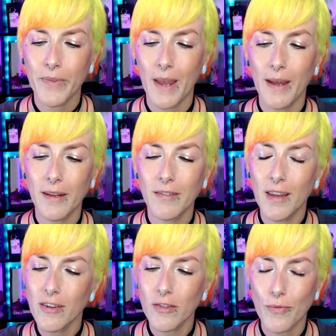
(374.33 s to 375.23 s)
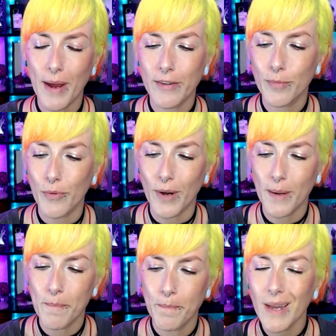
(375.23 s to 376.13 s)
I can taste the raspberry,
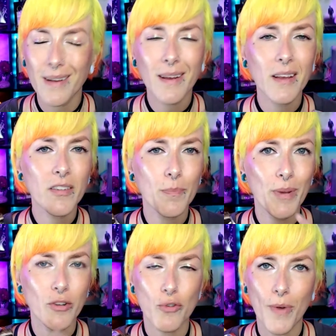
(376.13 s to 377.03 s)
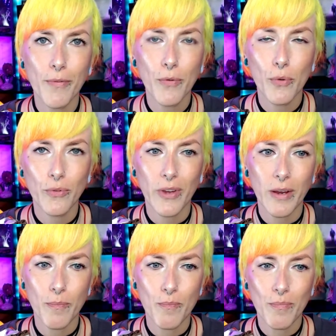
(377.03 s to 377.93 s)
and I guess by truffle they
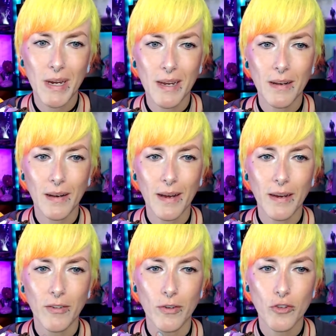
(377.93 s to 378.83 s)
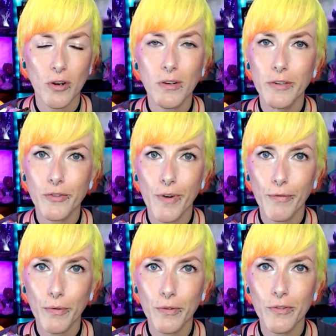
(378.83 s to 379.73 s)
mean like the chocolate
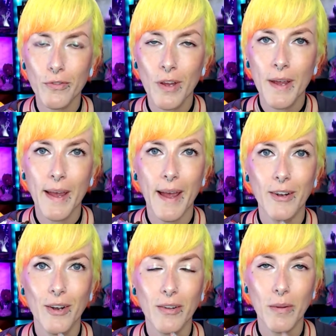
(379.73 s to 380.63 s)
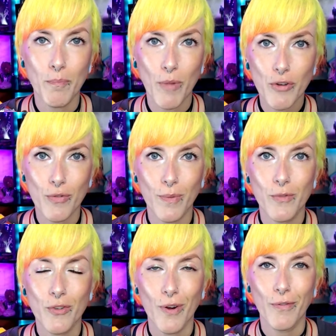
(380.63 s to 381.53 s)
truffles and not the mushroom
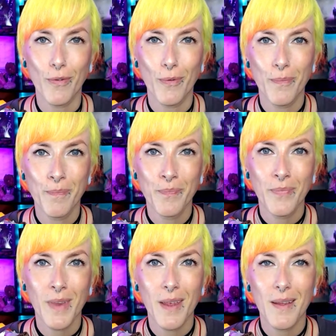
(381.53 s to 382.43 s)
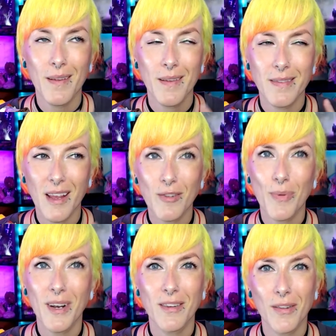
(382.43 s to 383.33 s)
truffle. That's
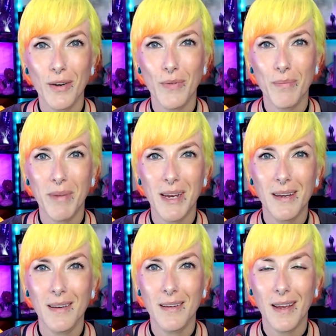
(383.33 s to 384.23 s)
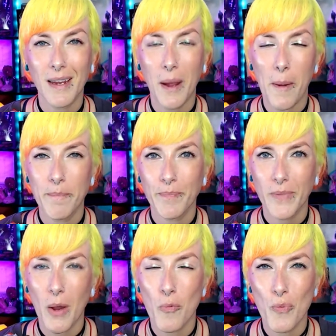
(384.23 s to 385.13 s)
what I thought it would be, like a
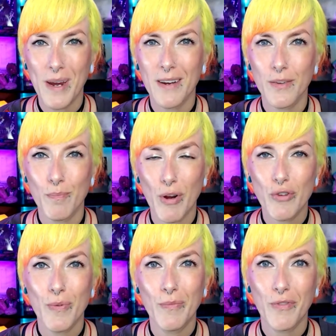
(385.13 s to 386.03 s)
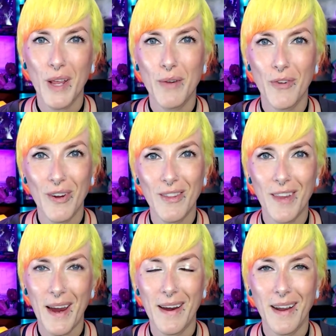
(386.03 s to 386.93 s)
weird mushroom flavor in
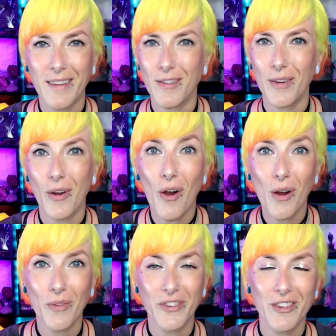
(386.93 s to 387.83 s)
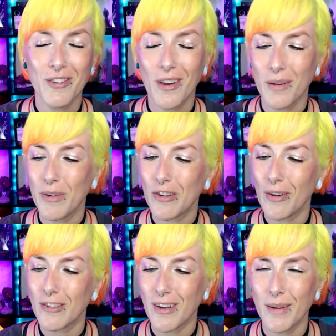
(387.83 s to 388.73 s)
there. I thought, oh, this is gonna be so
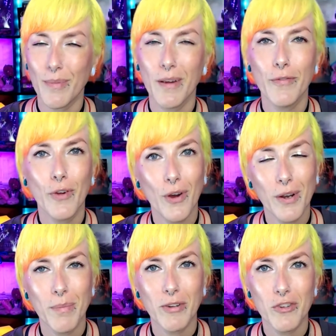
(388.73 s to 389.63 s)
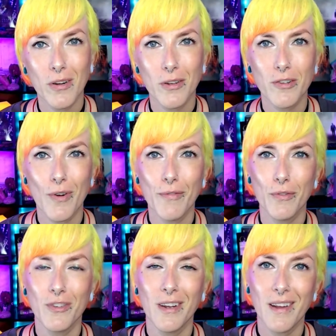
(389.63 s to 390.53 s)
excited, but I forgot about chocolate
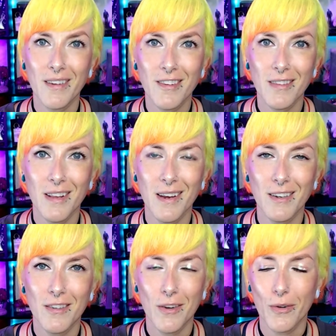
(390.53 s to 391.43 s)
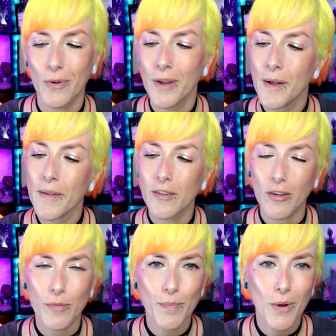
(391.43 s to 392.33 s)
truffles, that's a thing too. So
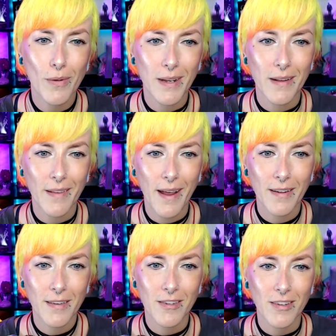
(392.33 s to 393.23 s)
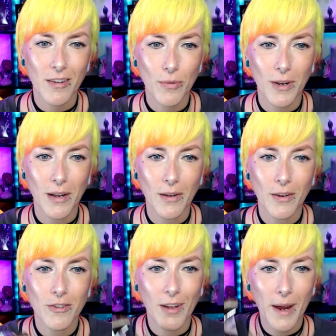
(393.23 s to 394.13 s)
it's probably that, because that's what it
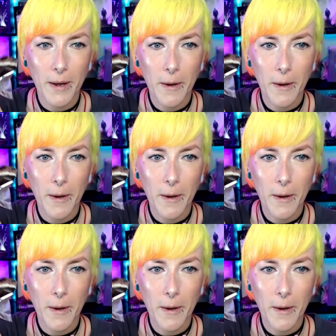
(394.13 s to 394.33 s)
looks like.